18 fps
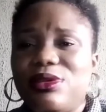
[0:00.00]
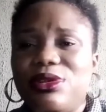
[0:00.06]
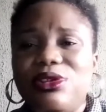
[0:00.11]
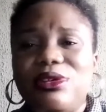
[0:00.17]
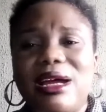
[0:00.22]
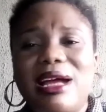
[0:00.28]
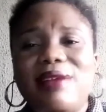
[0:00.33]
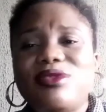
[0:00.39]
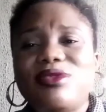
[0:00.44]
You
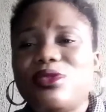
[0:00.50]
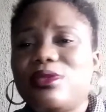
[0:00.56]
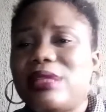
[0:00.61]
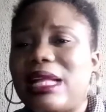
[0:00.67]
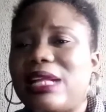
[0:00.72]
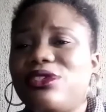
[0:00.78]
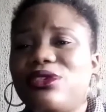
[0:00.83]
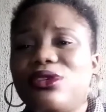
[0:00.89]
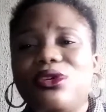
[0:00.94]
have to,
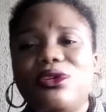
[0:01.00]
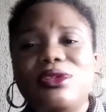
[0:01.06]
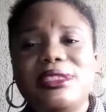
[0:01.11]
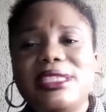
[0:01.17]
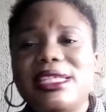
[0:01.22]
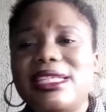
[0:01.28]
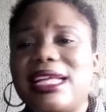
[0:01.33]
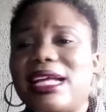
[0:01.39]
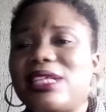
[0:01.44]
that your
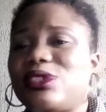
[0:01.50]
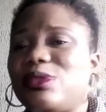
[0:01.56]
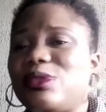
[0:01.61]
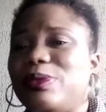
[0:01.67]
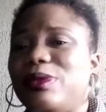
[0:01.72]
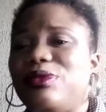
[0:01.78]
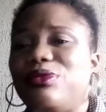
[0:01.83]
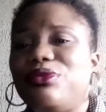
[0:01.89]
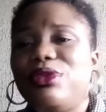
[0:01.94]
contact has to
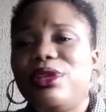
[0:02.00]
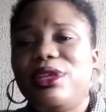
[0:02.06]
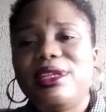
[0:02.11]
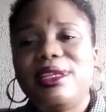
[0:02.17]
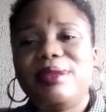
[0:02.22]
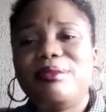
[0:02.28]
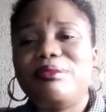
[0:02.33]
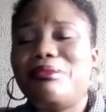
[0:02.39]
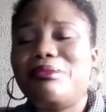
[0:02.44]
be
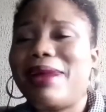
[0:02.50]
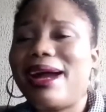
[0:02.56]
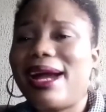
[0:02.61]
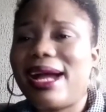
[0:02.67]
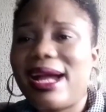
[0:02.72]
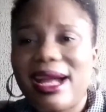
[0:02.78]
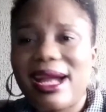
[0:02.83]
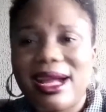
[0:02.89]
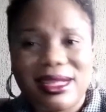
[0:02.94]
really
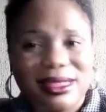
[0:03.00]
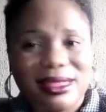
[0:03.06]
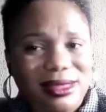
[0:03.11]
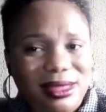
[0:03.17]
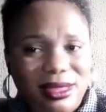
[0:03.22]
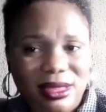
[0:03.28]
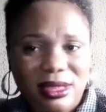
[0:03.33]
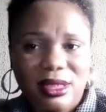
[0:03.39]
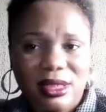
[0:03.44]

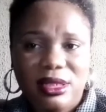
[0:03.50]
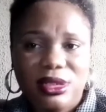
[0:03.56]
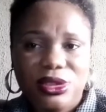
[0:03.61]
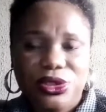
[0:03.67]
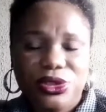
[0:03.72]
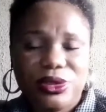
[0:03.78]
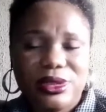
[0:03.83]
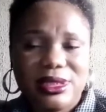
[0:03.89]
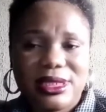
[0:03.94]
mad,
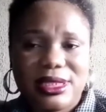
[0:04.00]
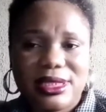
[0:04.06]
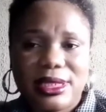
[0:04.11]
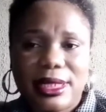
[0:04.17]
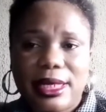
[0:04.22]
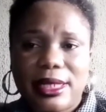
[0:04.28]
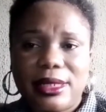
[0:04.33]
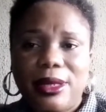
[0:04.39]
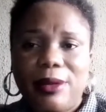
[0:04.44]
you
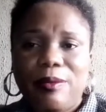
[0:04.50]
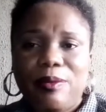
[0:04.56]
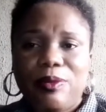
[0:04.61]
understand?